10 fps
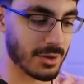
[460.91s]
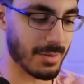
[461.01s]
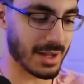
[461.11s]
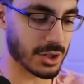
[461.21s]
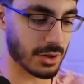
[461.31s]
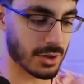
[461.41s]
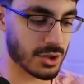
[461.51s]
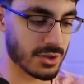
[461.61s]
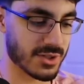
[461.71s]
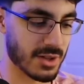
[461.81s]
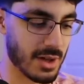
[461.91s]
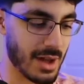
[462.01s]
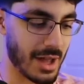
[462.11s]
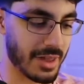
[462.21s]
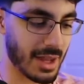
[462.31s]
your Magic Archers.
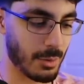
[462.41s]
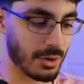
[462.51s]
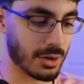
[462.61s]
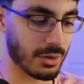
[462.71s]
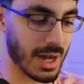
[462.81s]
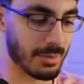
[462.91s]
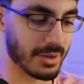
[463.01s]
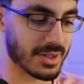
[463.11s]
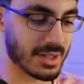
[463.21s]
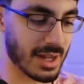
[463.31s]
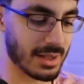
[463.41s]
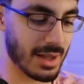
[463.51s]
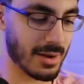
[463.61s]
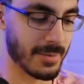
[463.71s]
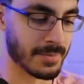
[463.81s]
I think I will go Goblinstein
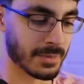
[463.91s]
there.